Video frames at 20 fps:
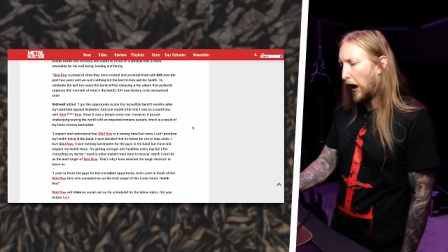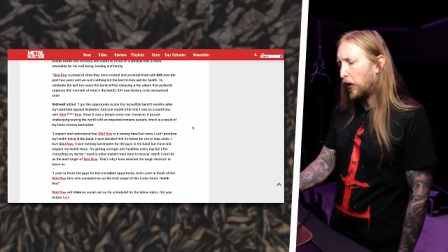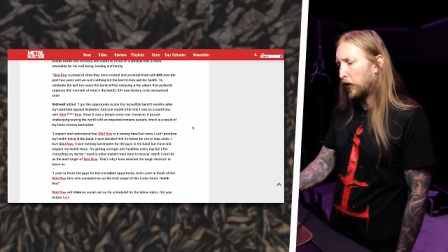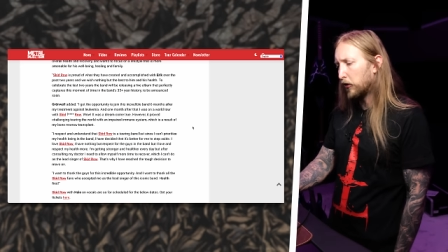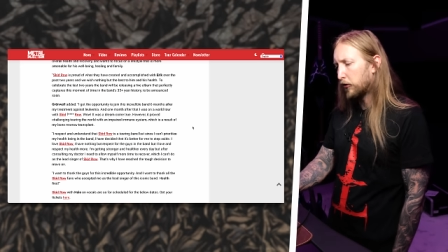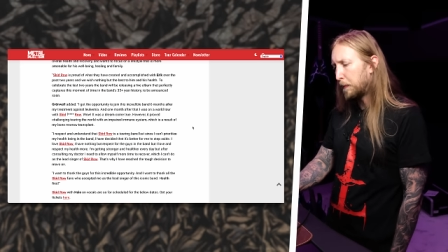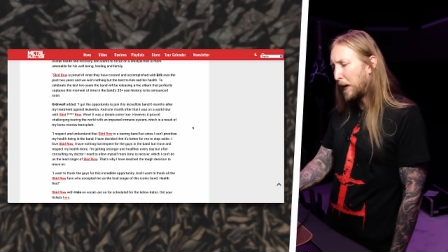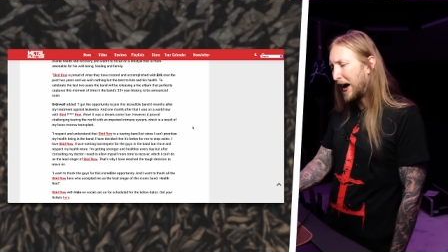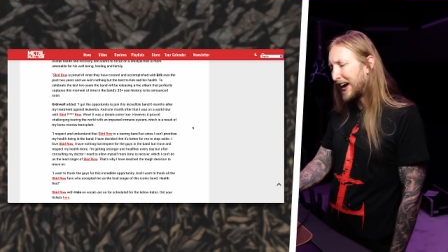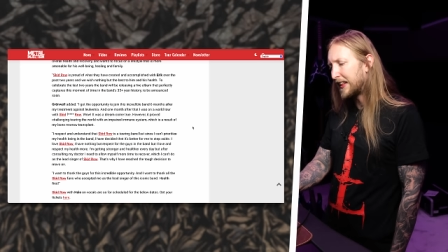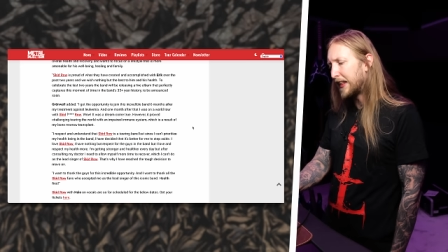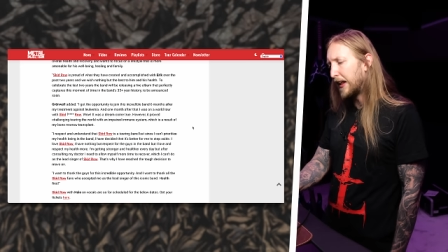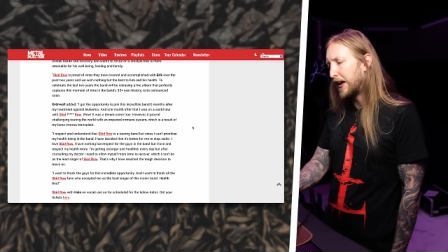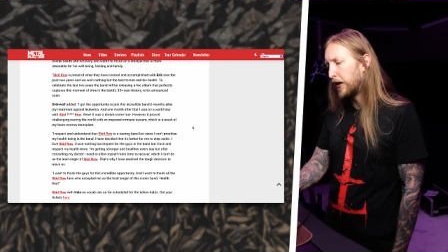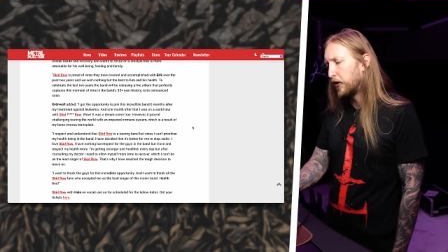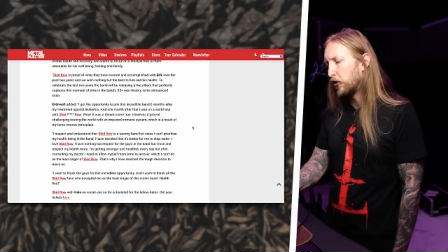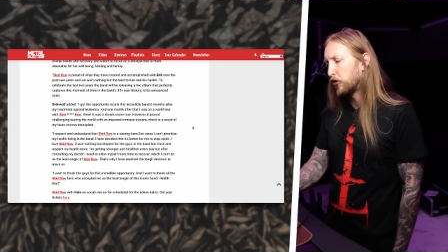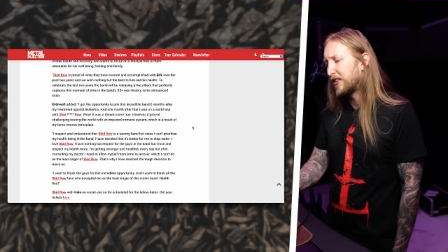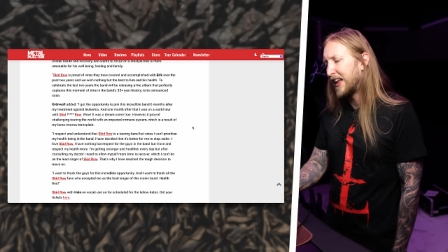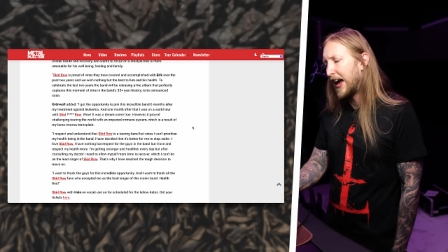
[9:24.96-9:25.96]
I respect and
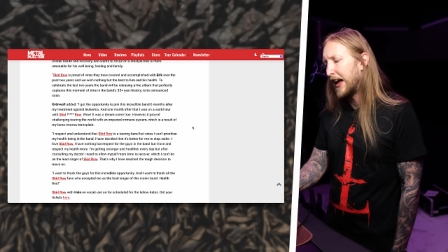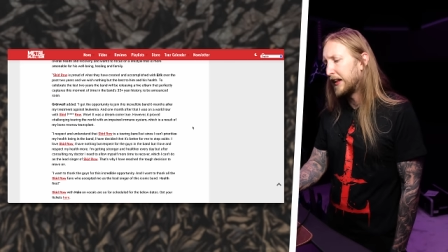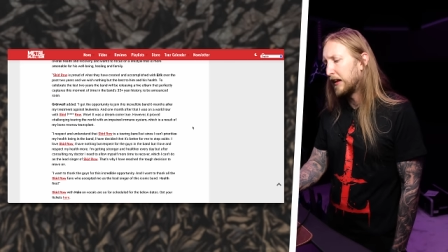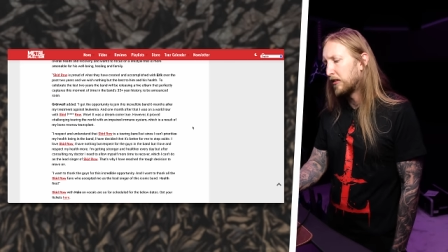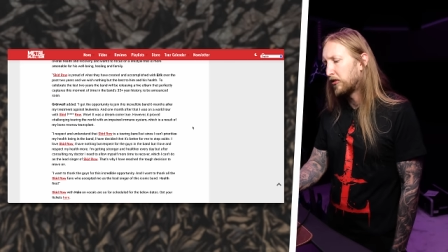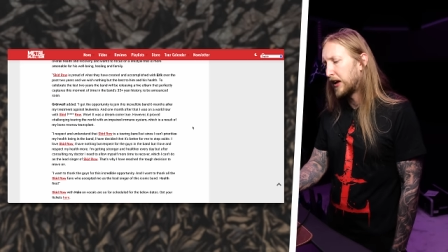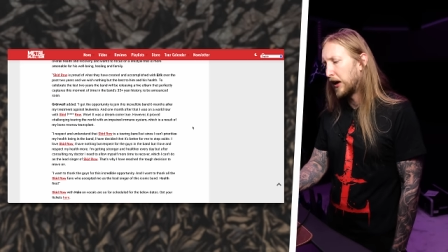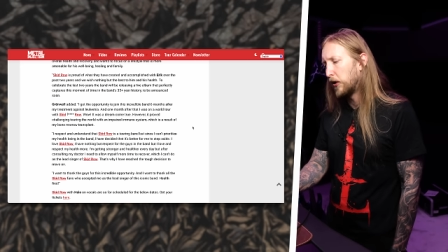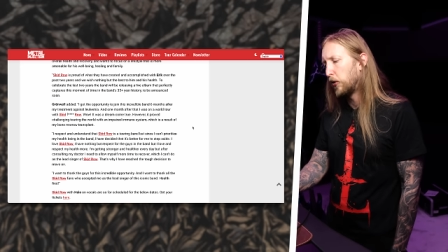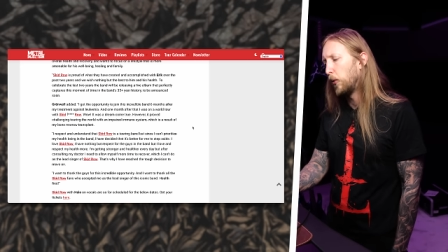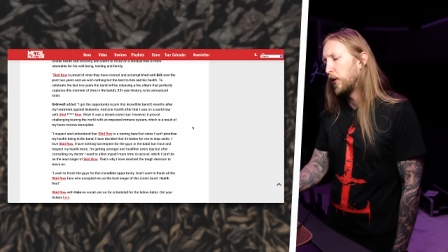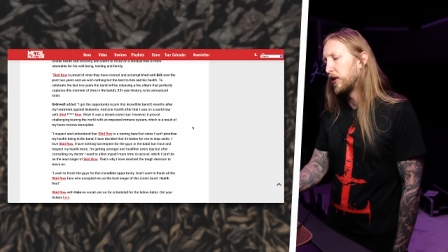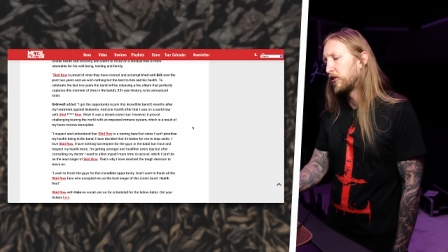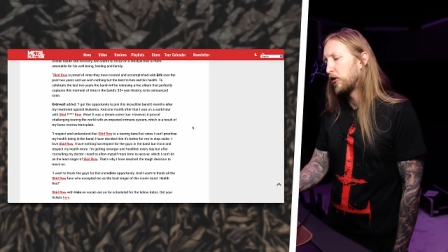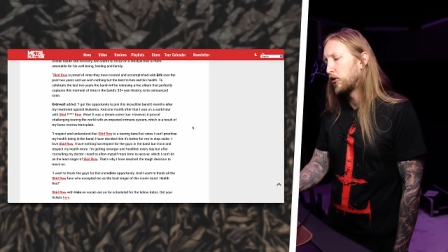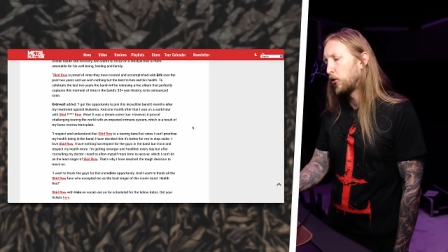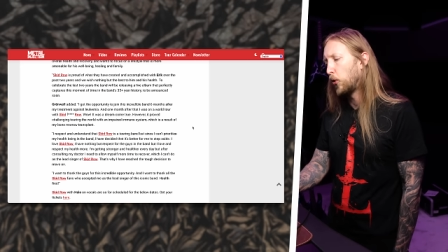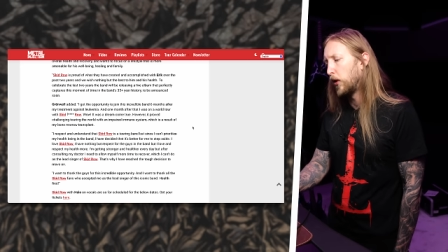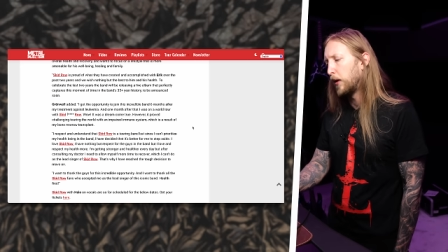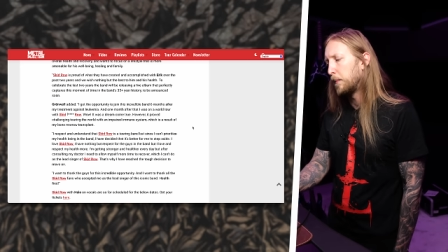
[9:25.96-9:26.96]
understand that Skid Row is
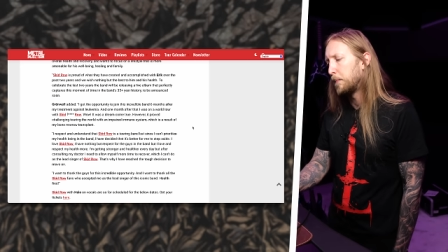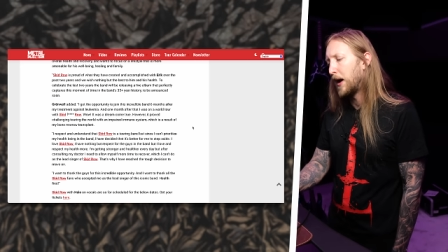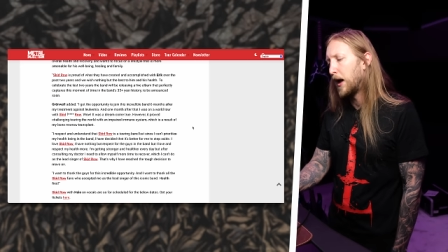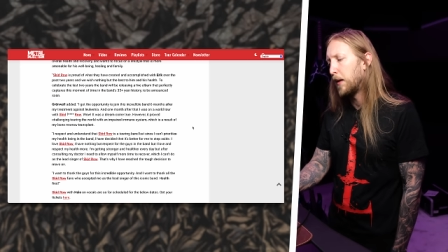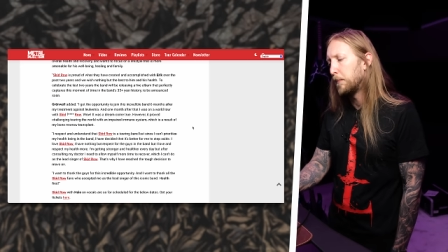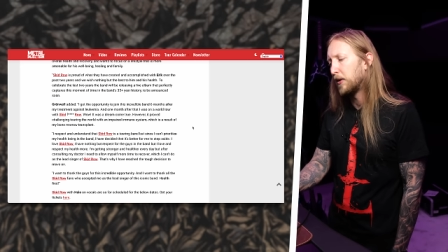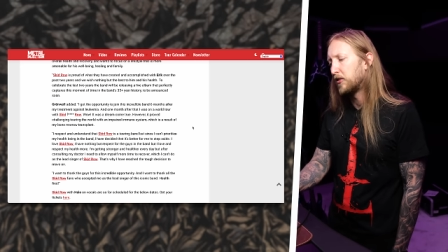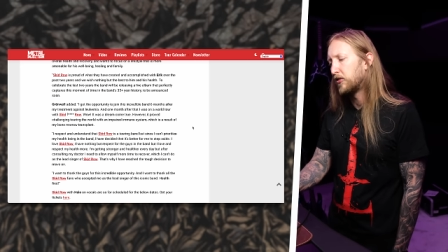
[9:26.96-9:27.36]
a touring band,